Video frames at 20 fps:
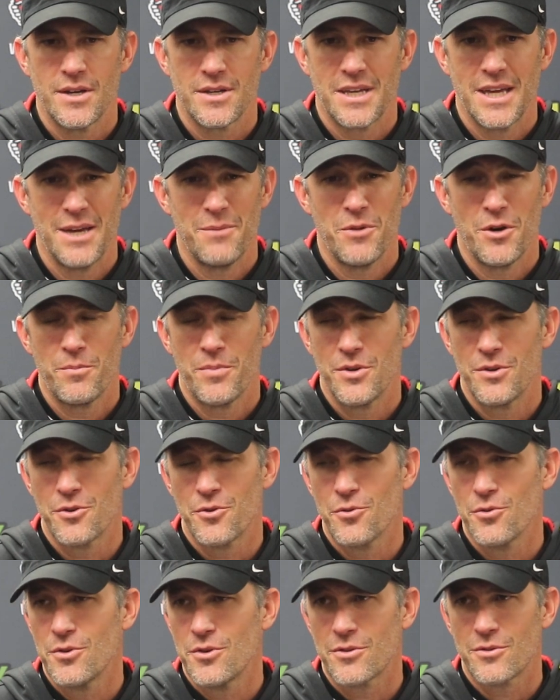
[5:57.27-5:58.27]
Came up in a
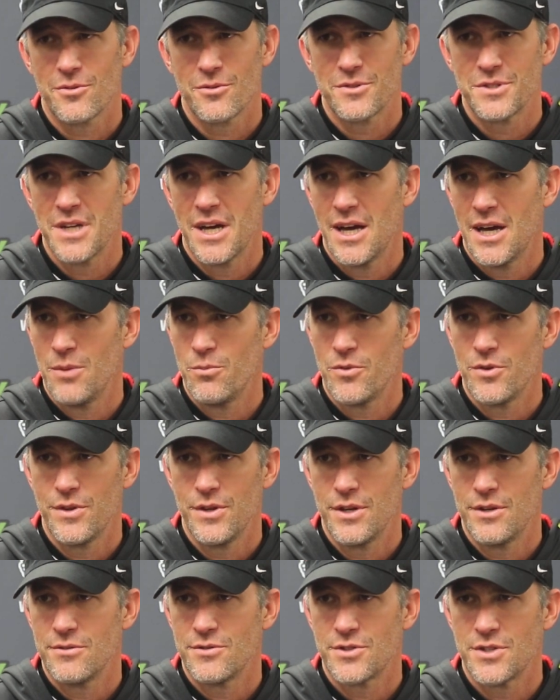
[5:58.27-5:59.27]
critical time with
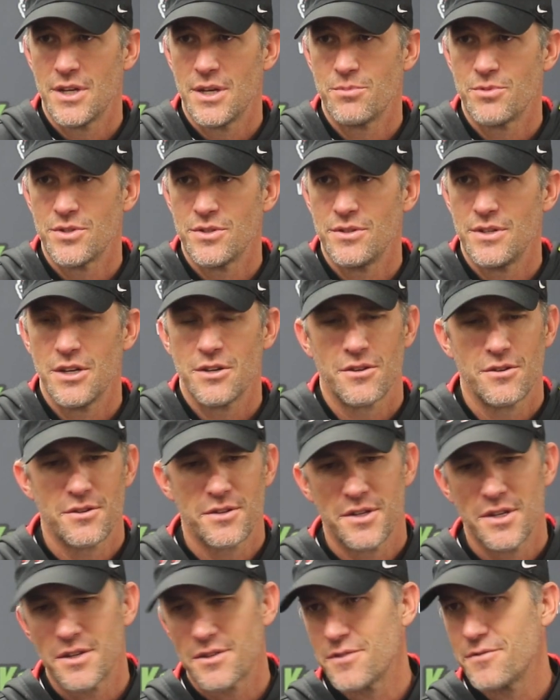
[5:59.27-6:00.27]
the interception. They're going
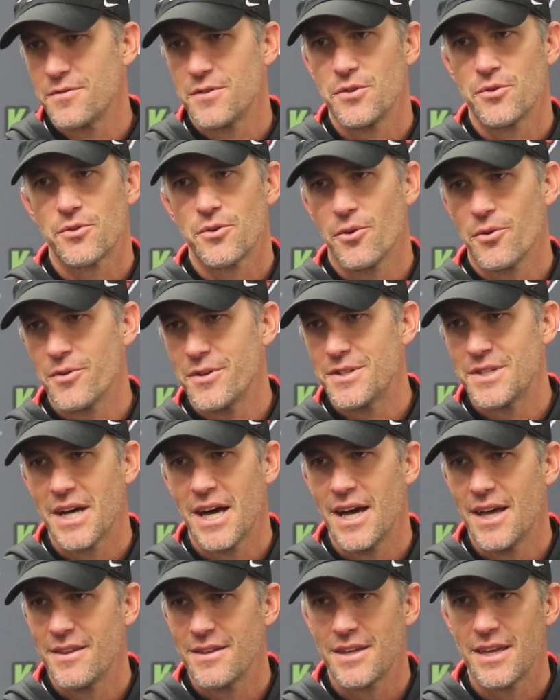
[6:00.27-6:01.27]
to kick the field goal to
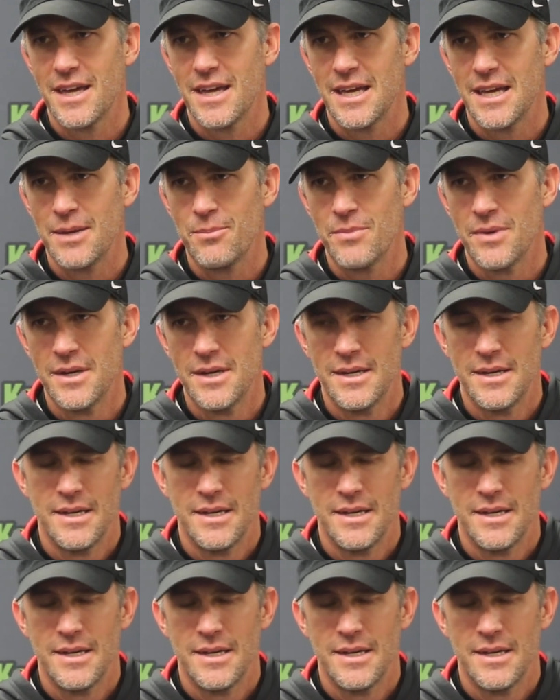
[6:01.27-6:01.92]
tie the game.